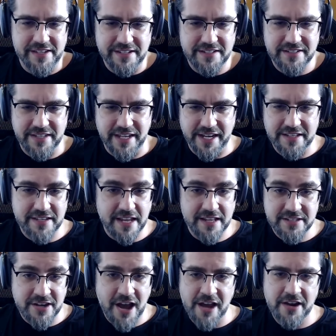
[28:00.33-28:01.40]
this like it's
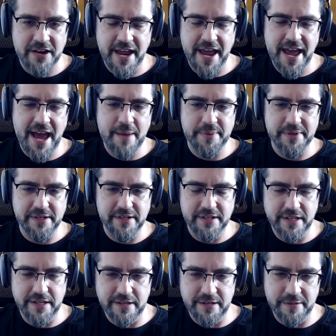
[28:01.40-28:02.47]
it's not going to happen
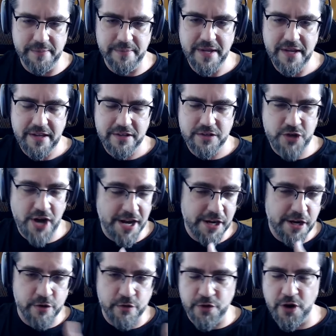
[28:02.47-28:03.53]
um, trying to
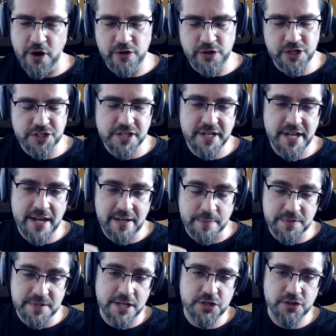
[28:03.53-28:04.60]
convert you're just going to end
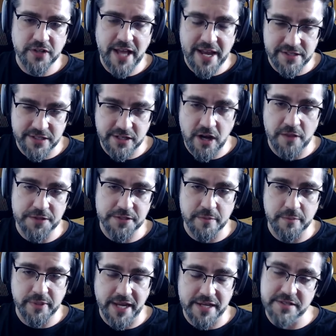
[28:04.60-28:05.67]
up centralizing all this
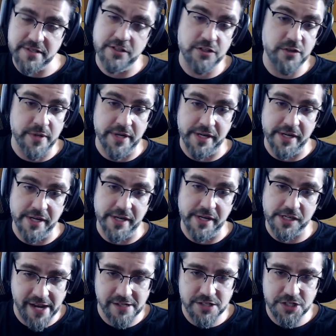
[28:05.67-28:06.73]
complexity to an
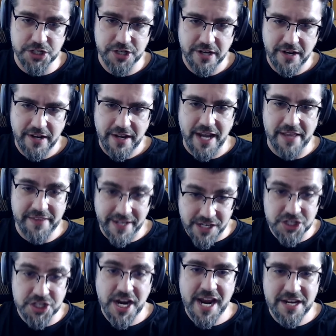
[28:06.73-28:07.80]
exchange and the
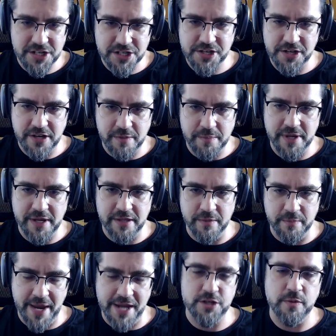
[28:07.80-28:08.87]
exchange is going to be
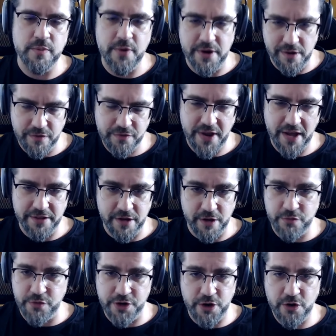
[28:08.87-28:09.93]
the major point of
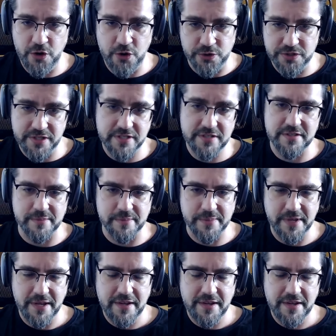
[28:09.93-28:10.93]
failure for your whole system